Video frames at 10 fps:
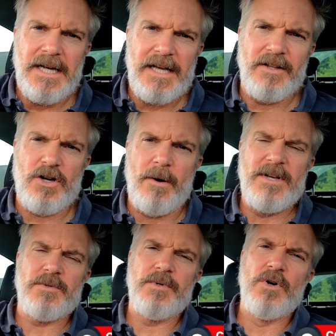hit the
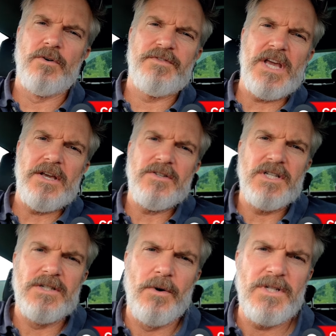comments with your views
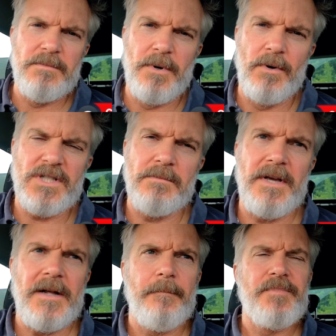because they're always important to
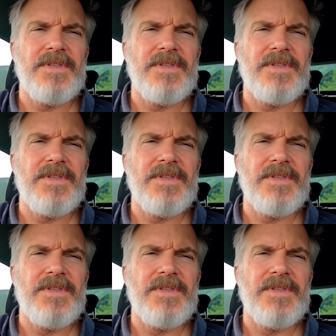me.